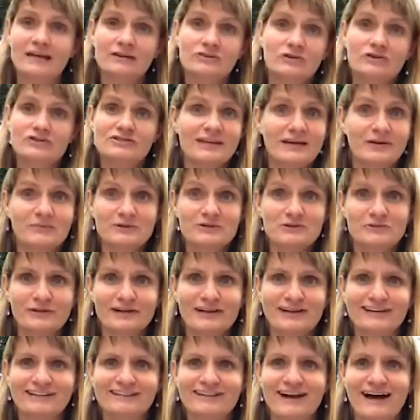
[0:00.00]
it looks like we
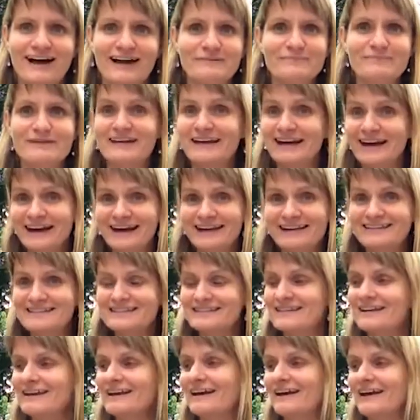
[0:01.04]
drink a lot
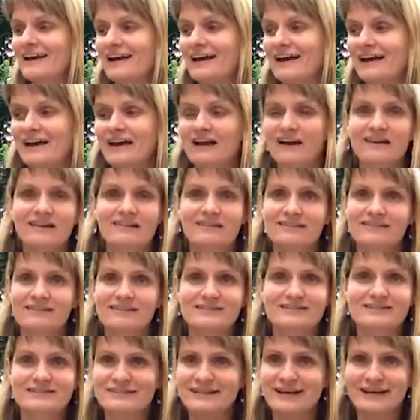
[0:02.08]
because
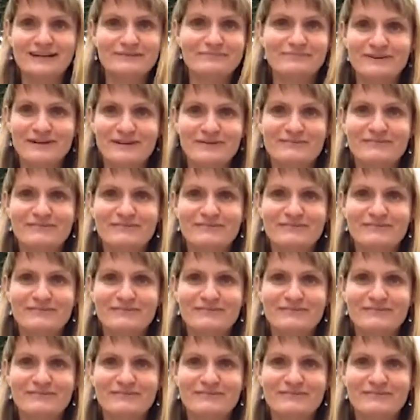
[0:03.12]
there's a ton of beer